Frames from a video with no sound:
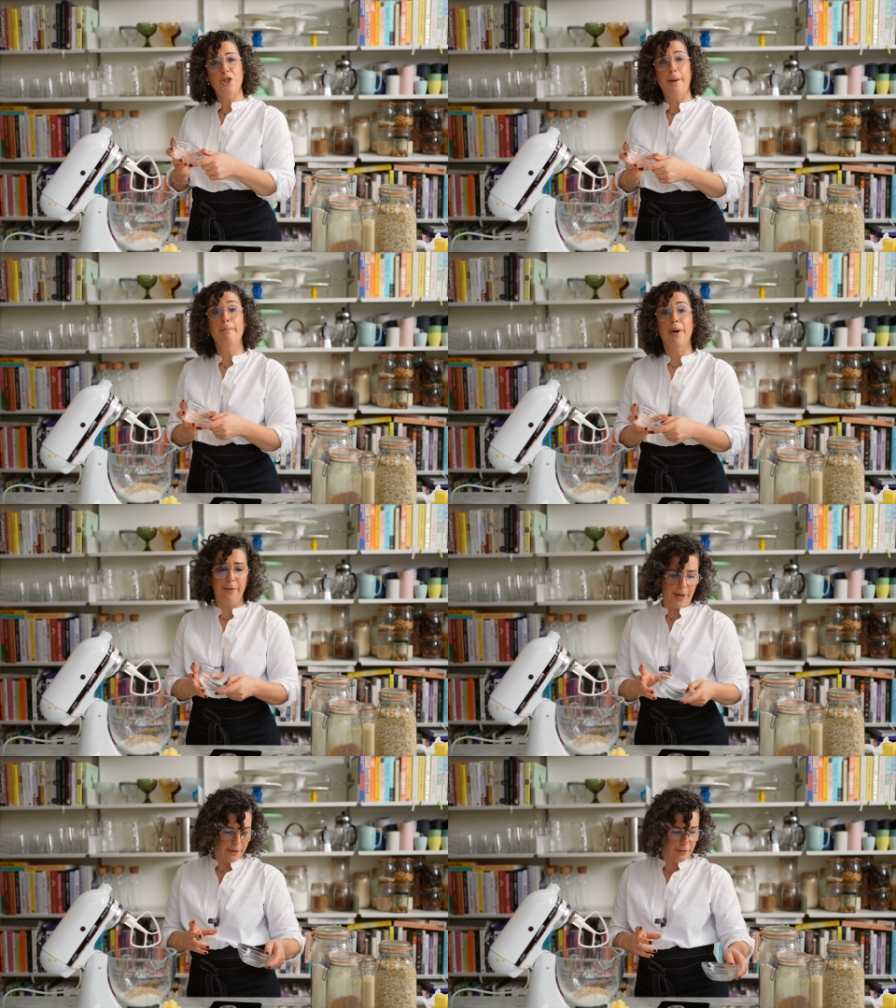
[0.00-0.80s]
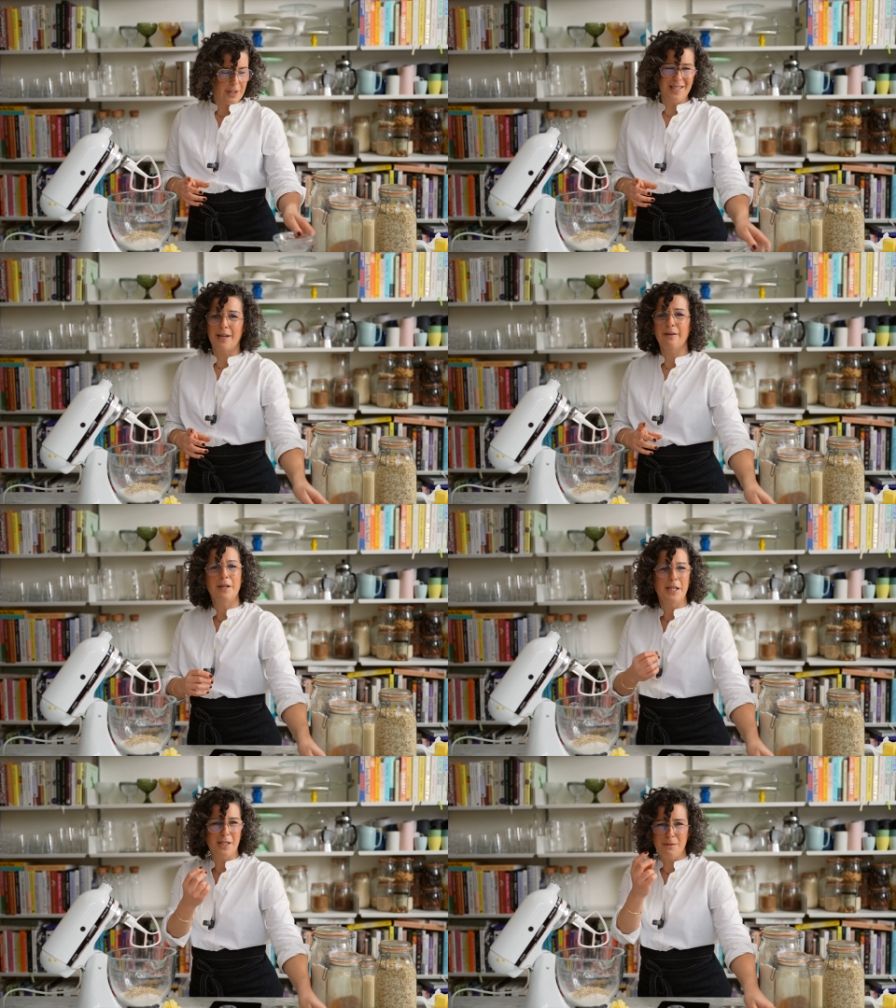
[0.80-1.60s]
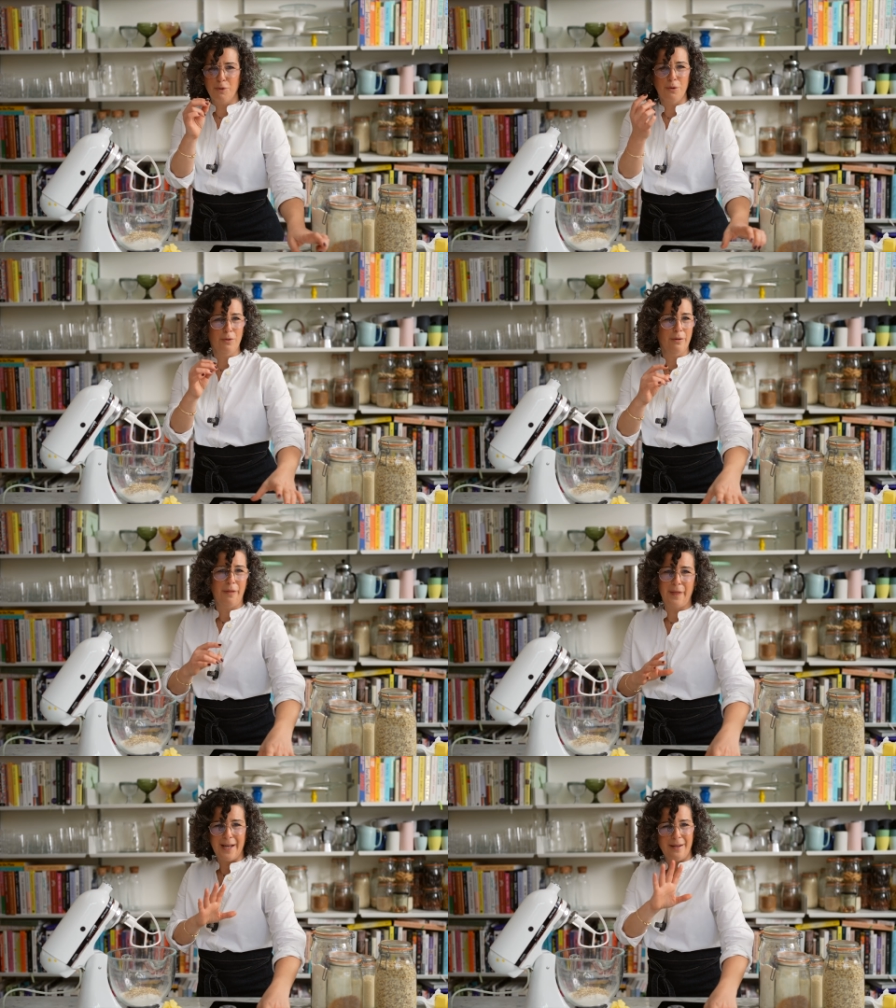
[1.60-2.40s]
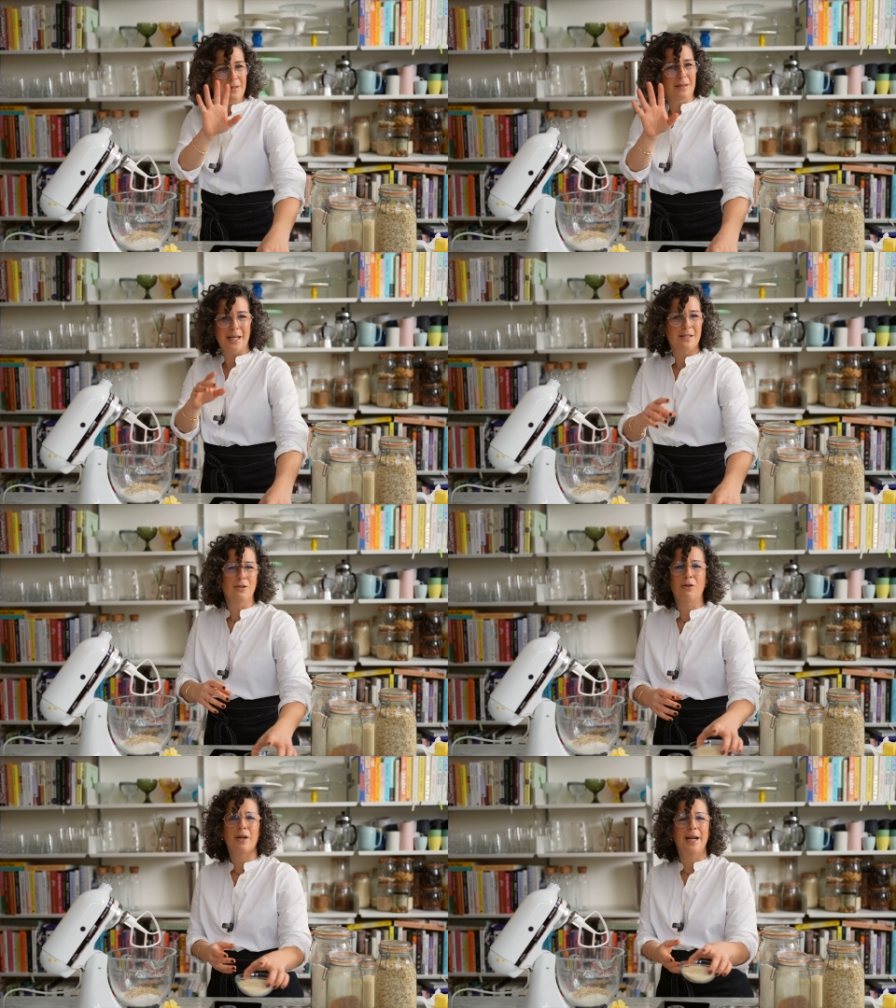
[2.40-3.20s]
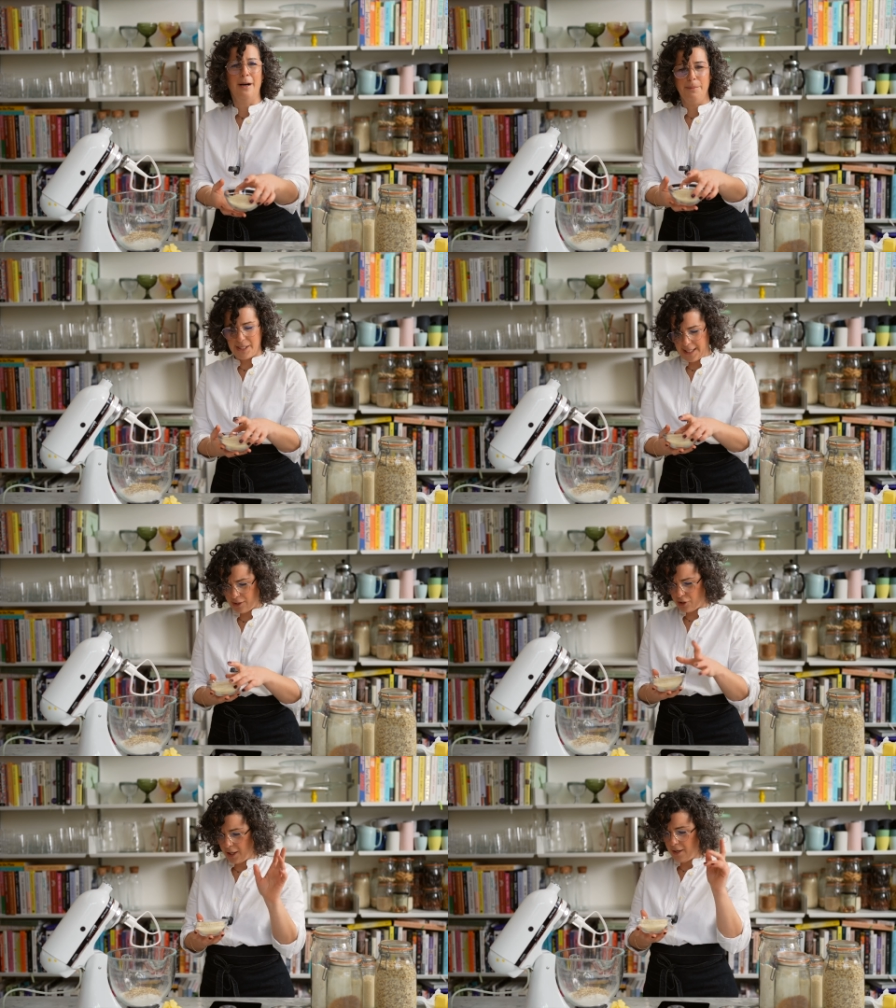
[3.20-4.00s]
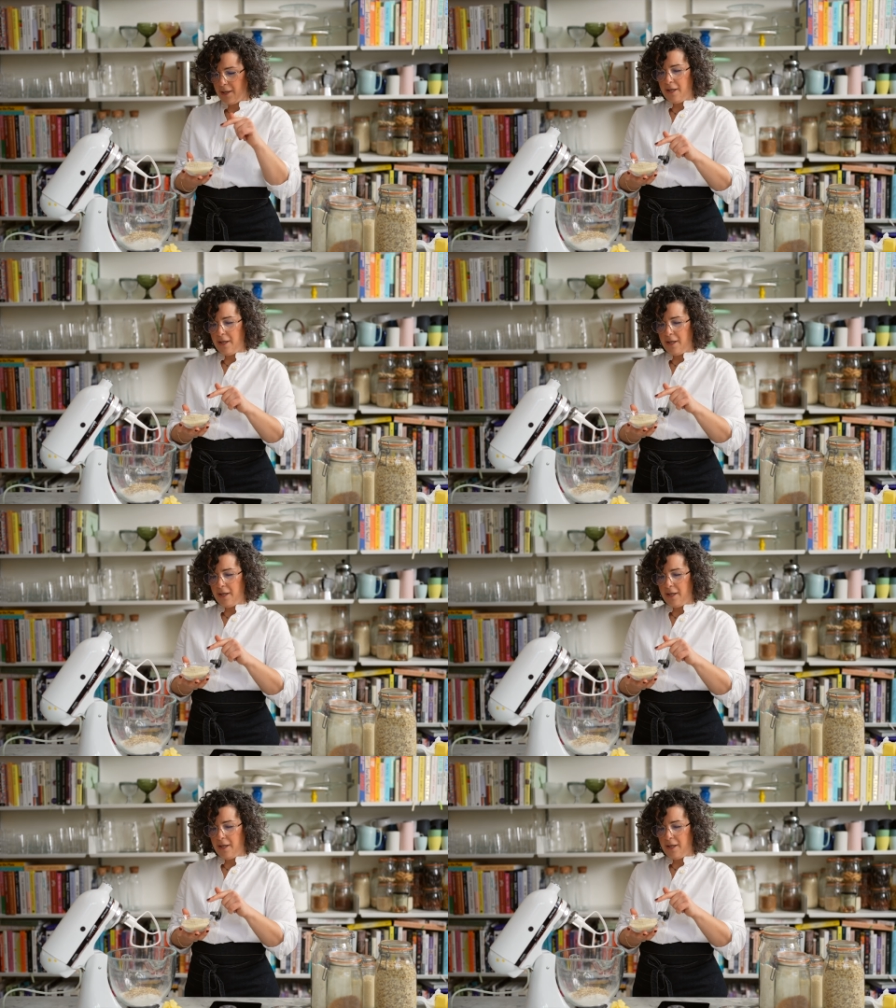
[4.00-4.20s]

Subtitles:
jumbo oats, none of these small things, that's not going to help the texture.